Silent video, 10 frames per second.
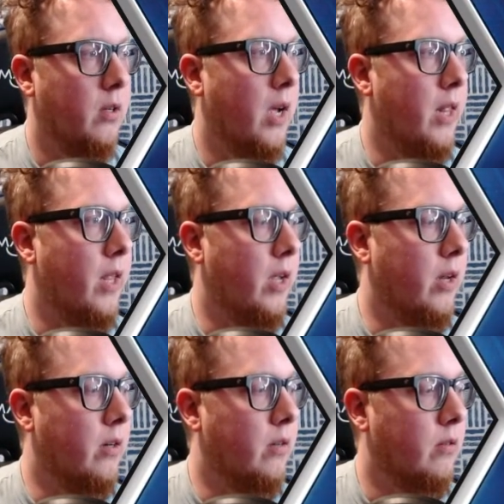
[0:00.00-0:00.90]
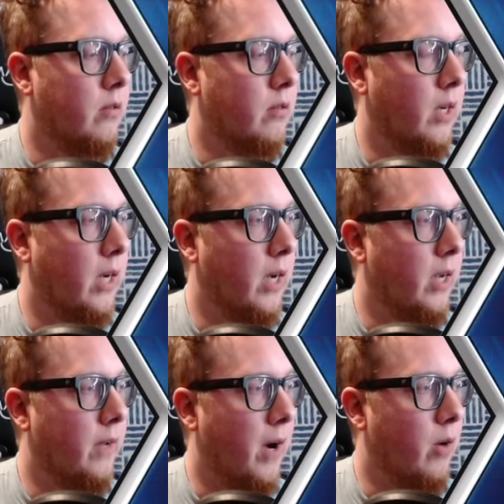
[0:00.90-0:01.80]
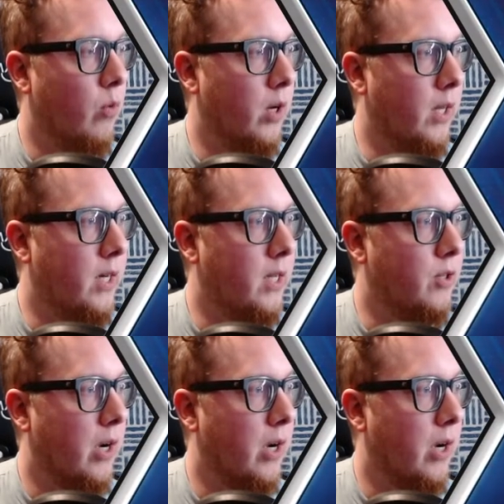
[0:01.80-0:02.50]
and then if I really need to,